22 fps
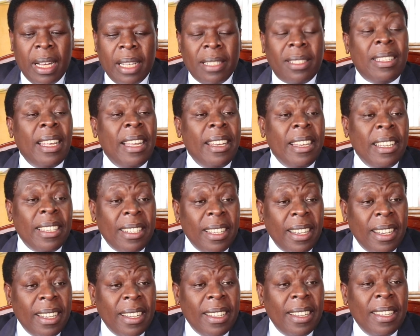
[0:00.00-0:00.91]
a
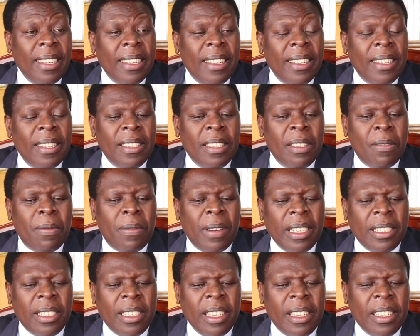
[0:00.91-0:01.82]
senator, uh, the
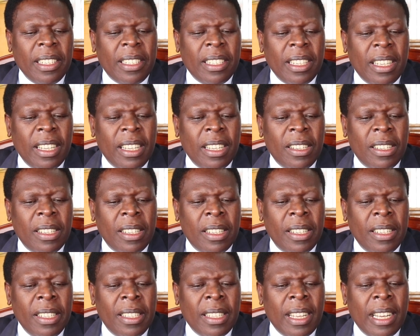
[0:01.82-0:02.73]
first senator
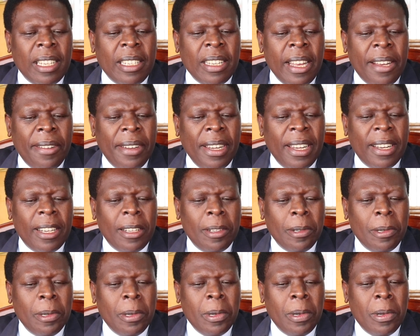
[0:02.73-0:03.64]
in that area.
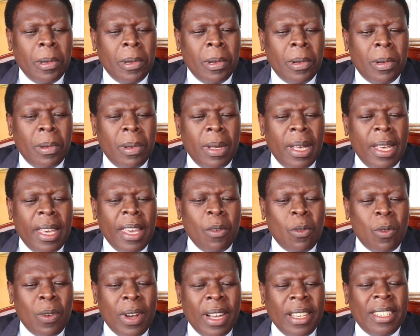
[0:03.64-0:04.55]

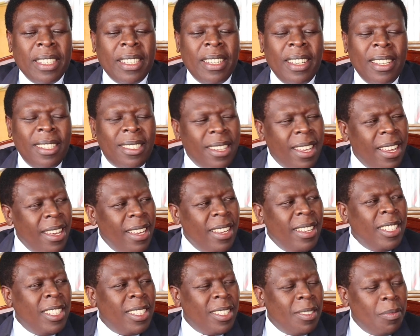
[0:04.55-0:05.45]
He wanted his
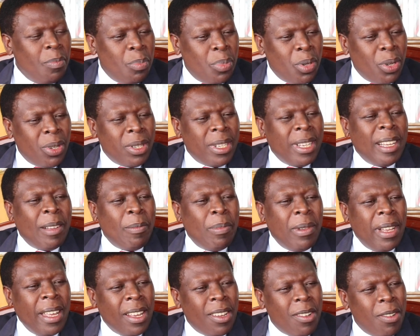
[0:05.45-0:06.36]
kids brought up
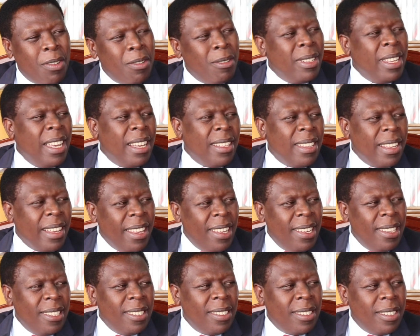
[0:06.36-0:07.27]
like all the other
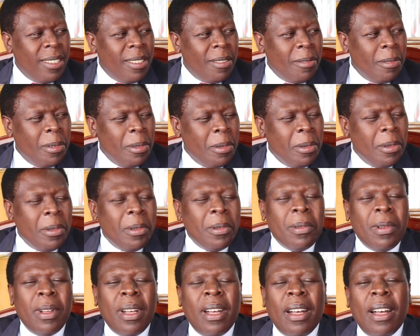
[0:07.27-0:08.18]
kids.
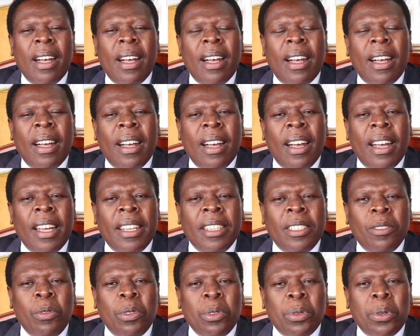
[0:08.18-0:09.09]
Uh,
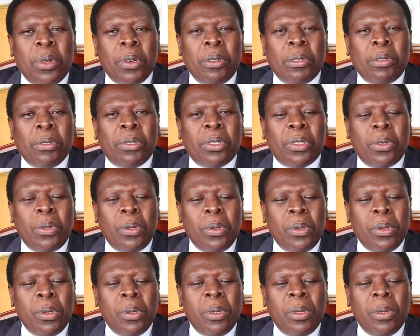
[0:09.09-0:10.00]
and would go to
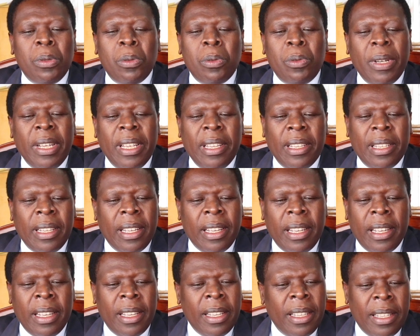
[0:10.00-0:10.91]
school with
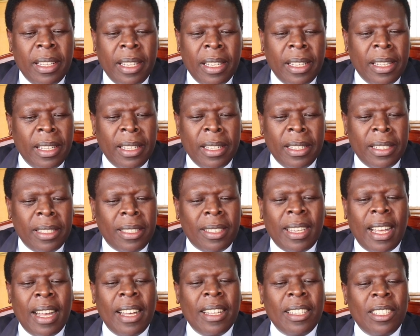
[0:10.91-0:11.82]
the
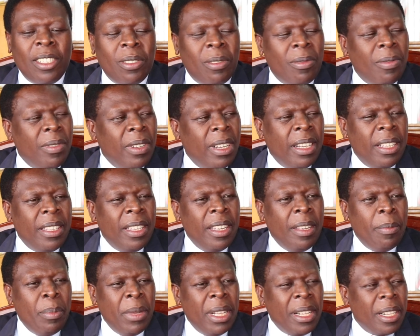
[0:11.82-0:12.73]
sons of uh,
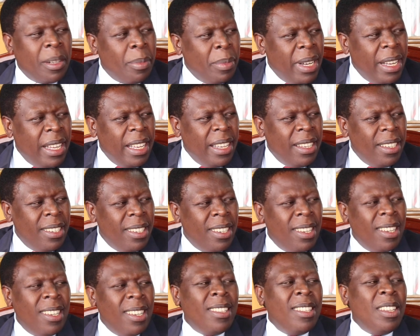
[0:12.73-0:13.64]
the milkman,
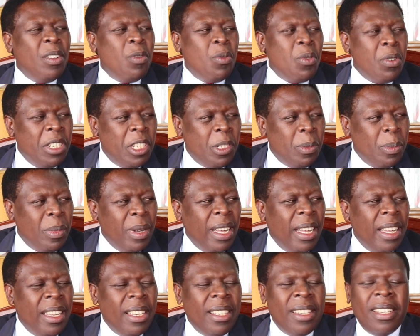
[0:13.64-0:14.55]
the
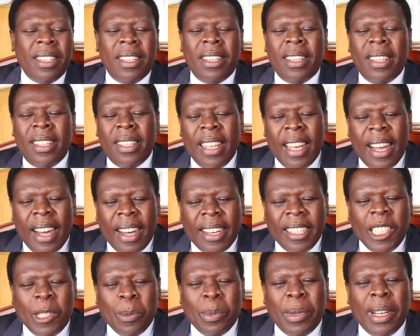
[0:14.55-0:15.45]
watchman, the
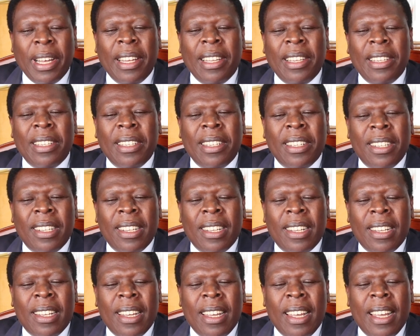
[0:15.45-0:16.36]
herdsman,
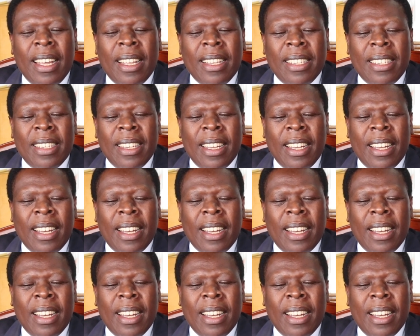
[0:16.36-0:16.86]
and